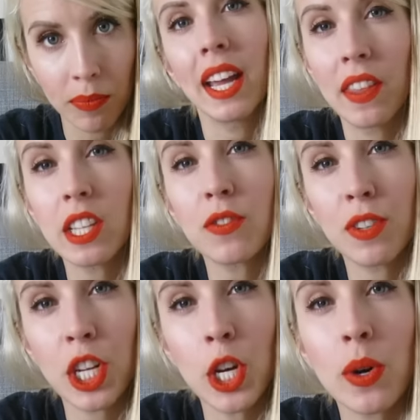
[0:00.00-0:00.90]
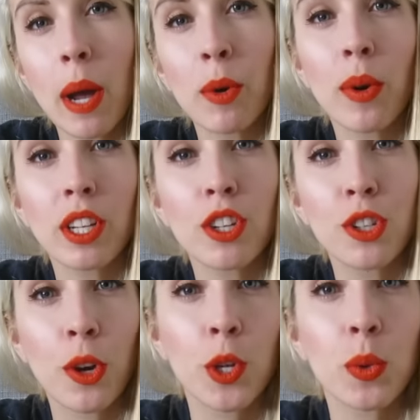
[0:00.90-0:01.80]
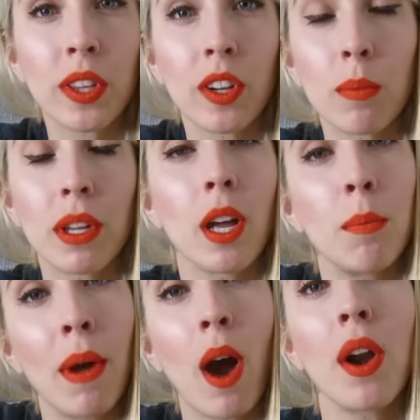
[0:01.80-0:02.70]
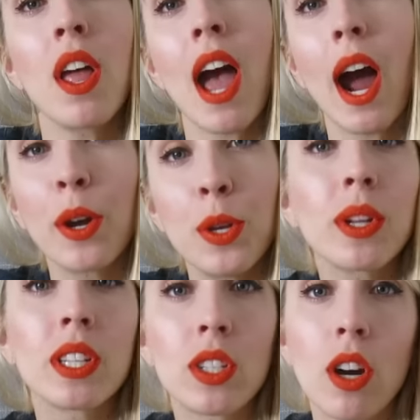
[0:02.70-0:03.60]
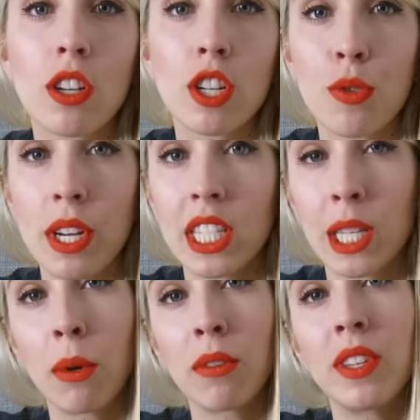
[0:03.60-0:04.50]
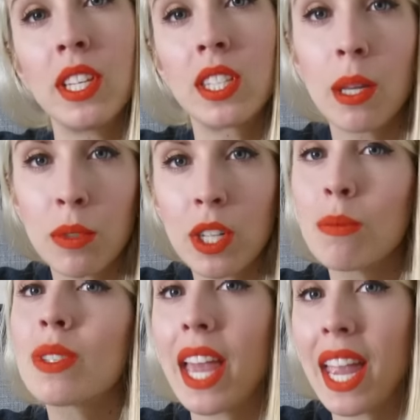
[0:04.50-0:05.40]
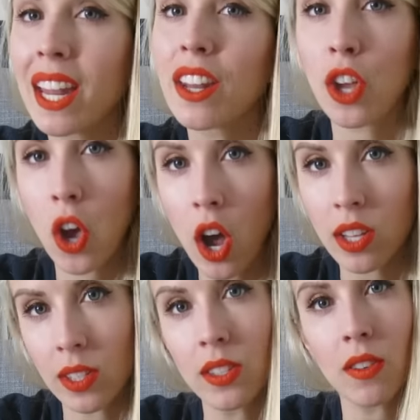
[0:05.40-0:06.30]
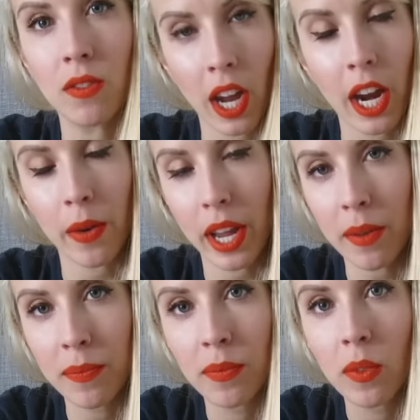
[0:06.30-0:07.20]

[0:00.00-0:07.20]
In this video, I'm going to show you a little bit about how you can start to treat some of the symptoms and the causes of diarrhea.